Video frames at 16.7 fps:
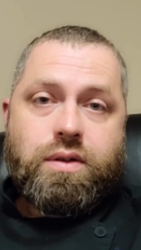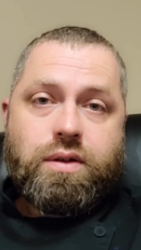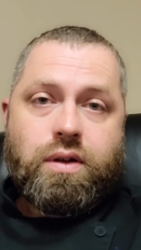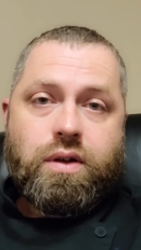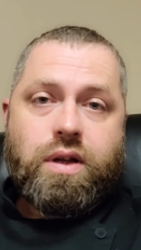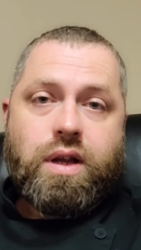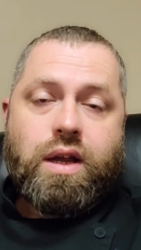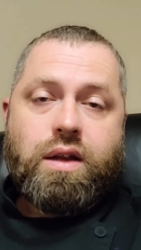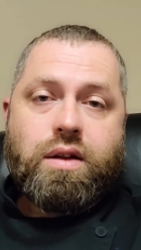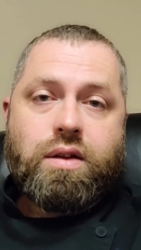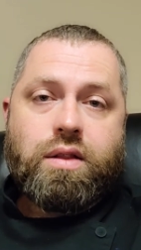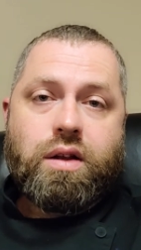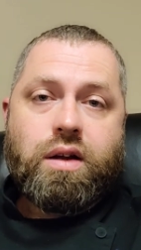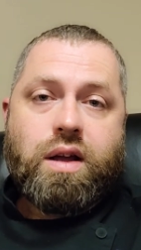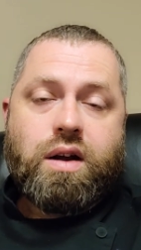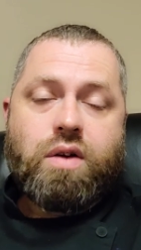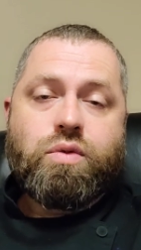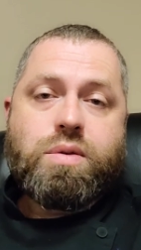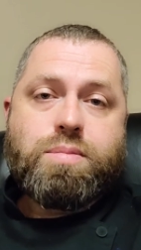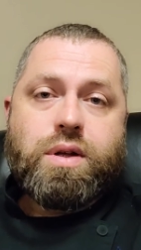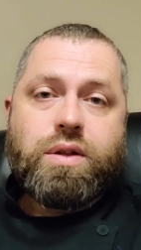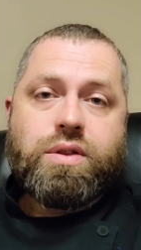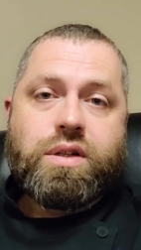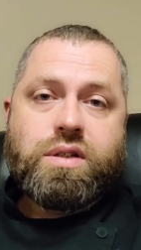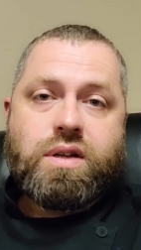Okay, they're going to
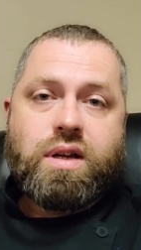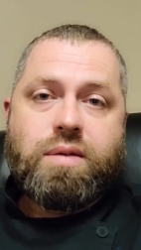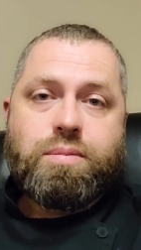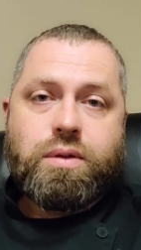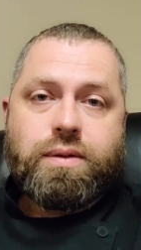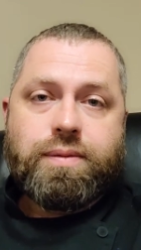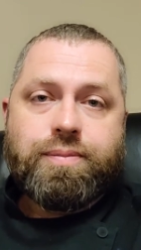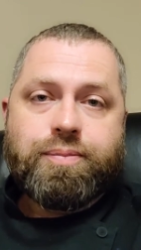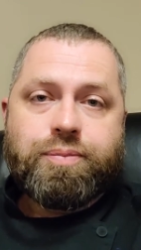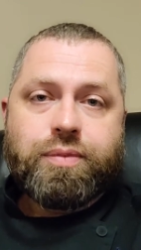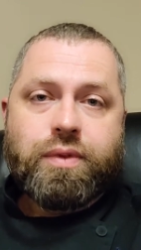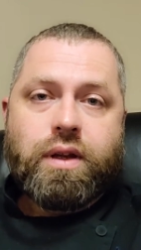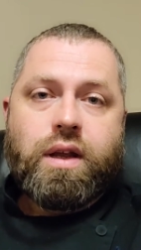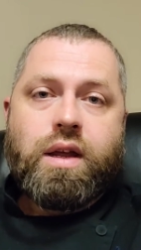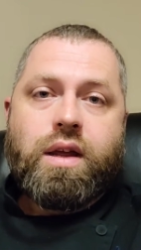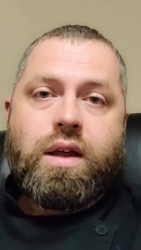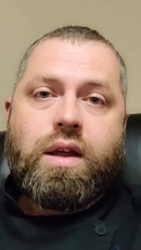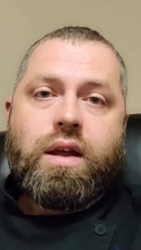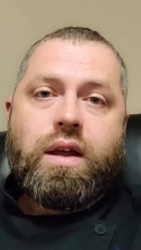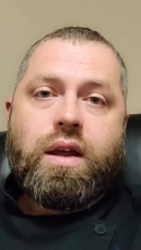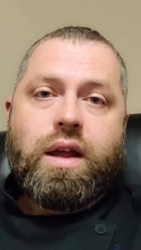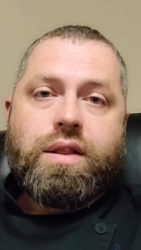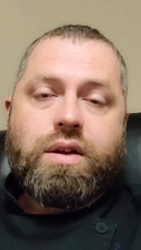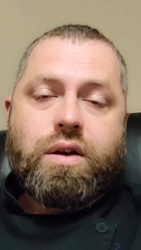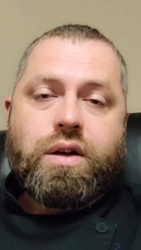rebuild this temple,
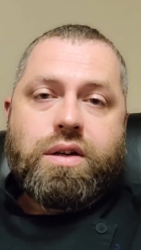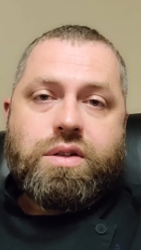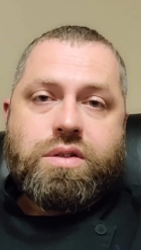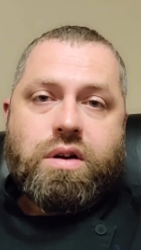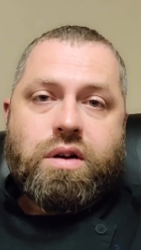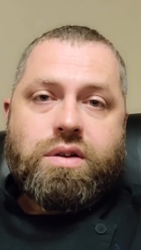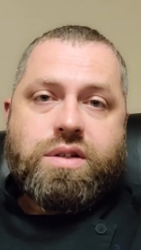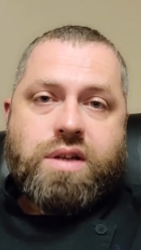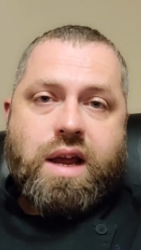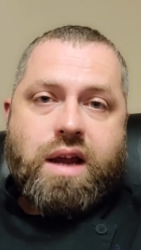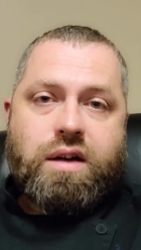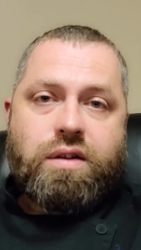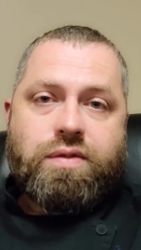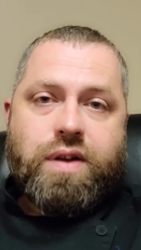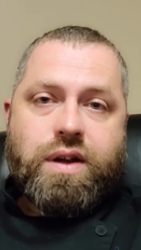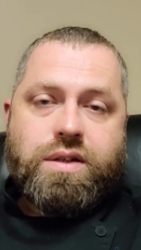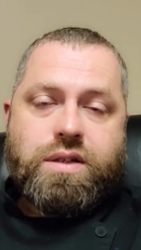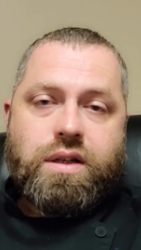and they're going to start sacrifice